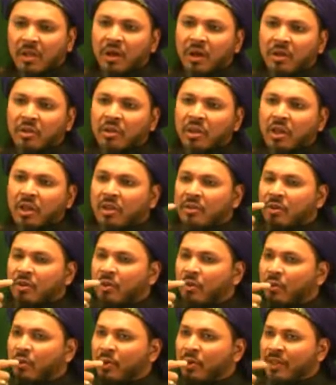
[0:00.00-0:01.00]
our Lord
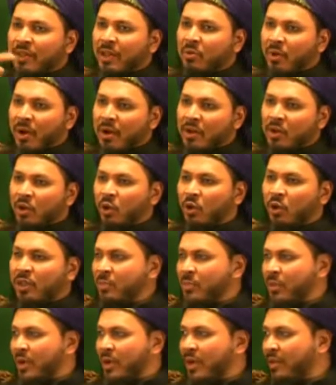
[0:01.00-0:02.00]
with that one
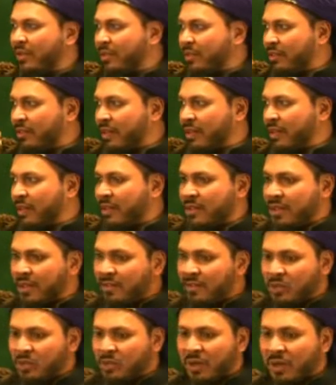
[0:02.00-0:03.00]
holy breath that He has
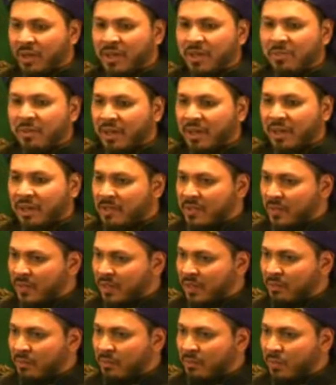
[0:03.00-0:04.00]
given to Adam alayhi
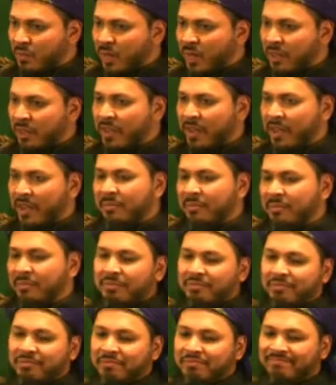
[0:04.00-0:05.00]
salam. We are that.
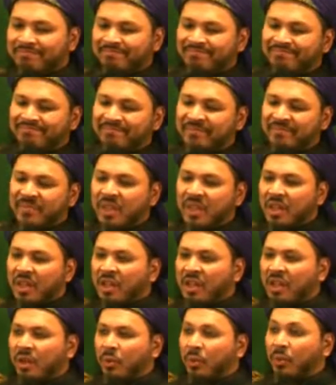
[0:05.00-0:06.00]

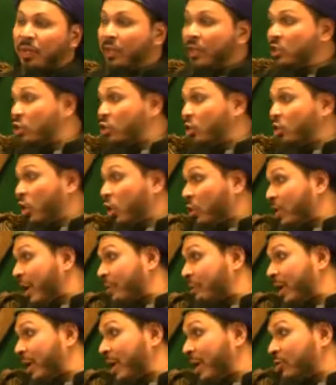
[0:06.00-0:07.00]
We need to know
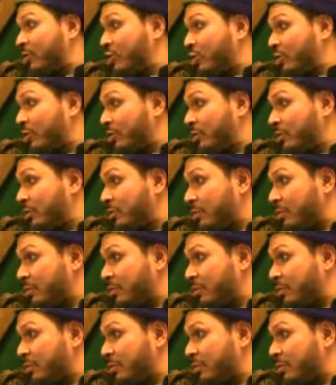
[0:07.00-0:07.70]
that part too.